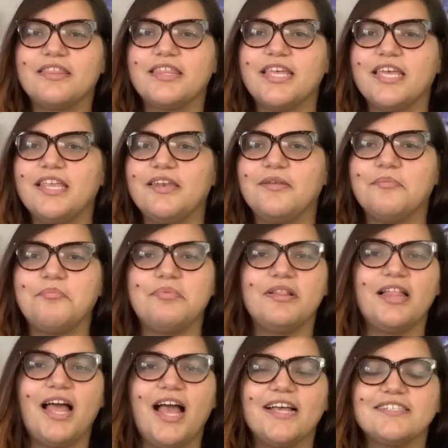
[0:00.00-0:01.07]
thin
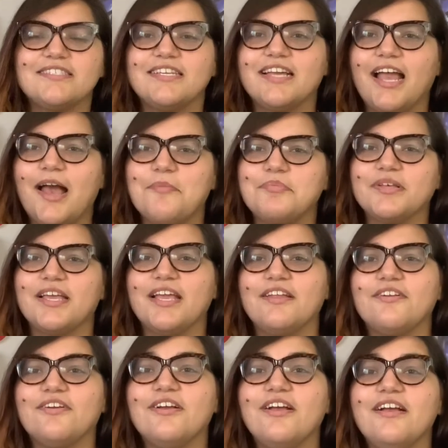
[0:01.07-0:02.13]
plastic
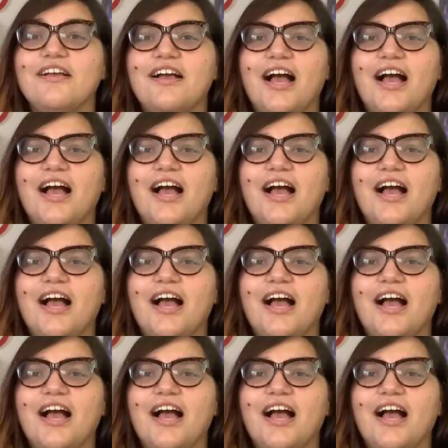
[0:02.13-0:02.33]
applicator.